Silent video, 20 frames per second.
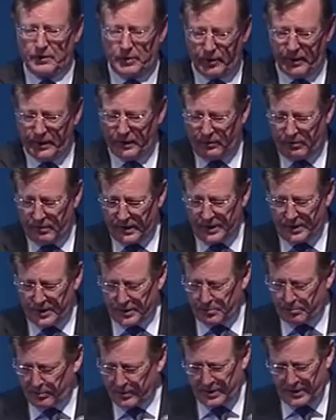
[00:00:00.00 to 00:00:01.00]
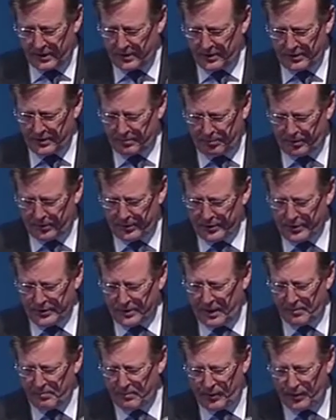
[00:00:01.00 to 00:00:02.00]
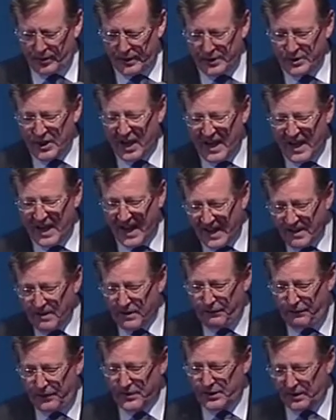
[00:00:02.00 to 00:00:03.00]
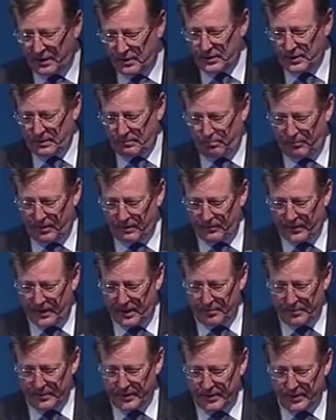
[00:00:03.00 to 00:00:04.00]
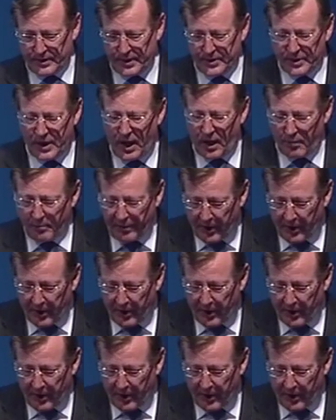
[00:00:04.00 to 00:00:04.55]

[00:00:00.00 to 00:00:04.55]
to increase its percentage of Protestant employees in the physical environment it is.